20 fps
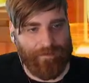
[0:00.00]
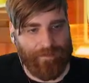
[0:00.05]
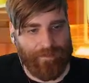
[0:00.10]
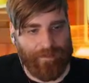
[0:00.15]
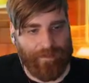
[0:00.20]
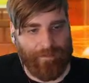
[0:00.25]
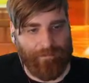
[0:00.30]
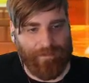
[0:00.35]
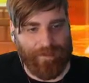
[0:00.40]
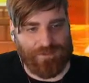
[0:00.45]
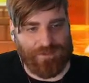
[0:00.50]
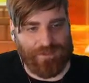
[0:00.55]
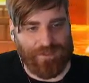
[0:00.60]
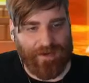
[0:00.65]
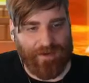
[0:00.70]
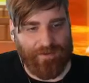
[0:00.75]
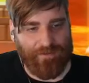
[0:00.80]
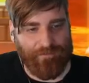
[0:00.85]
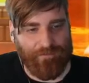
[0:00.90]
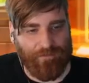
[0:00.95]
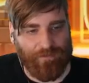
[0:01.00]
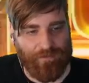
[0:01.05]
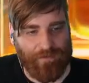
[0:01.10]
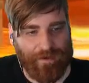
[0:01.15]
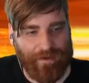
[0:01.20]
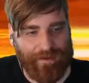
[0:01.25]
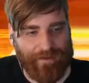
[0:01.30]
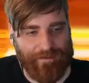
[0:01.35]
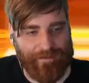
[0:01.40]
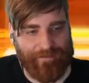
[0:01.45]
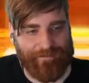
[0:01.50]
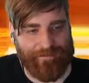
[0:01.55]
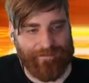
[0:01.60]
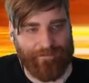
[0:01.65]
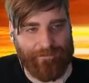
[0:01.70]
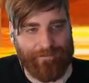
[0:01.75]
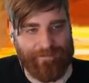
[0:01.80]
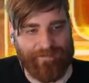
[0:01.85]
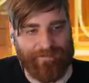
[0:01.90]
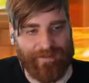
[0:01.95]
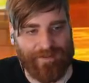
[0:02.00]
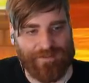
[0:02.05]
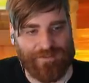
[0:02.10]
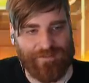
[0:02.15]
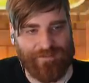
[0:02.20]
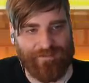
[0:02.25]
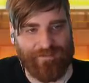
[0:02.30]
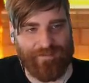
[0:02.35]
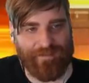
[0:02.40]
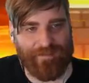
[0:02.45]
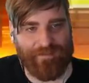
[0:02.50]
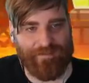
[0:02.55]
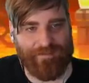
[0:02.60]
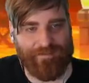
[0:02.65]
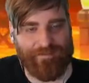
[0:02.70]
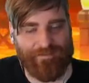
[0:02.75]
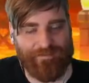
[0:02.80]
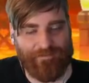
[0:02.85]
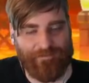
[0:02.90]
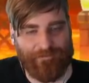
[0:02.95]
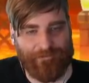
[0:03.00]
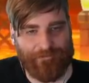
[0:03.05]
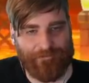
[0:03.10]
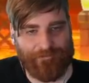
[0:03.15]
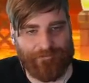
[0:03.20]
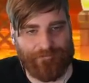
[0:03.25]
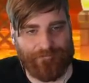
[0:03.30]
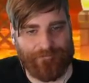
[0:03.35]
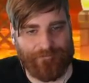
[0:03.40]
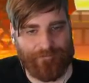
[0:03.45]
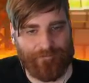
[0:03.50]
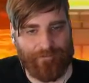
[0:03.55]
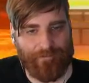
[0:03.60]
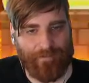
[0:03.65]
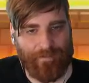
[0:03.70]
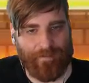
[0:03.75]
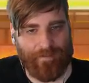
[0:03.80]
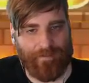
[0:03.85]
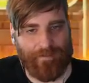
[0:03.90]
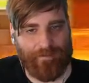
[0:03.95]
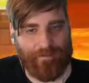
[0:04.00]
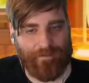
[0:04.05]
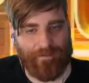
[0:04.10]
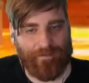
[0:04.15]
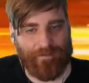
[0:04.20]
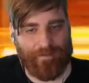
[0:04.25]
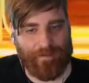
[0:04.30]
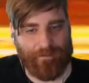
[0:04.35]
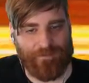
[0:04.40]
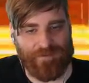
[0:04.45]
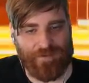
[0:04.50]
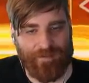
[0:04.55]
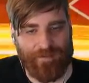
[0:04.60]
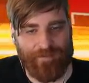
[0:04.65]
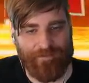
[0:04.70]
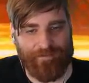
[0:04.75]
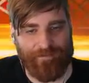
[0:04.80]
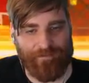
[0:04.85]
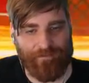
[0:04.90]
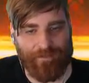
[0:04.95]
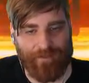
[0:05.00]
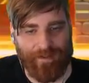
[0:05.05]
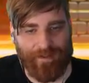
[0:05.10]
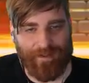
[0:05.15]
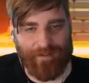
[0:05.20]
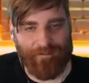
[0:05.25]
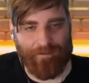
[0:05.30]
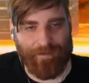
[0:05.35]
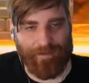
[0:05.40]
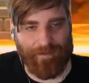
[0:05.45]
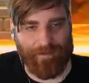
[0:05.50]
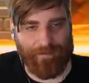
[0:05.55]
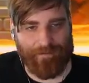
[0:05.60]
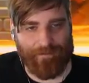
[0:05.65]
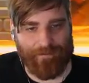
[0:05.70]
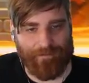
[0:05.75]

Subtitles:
Like, I'm not sure how to avoid some sections in this. I'm sure there's a way, but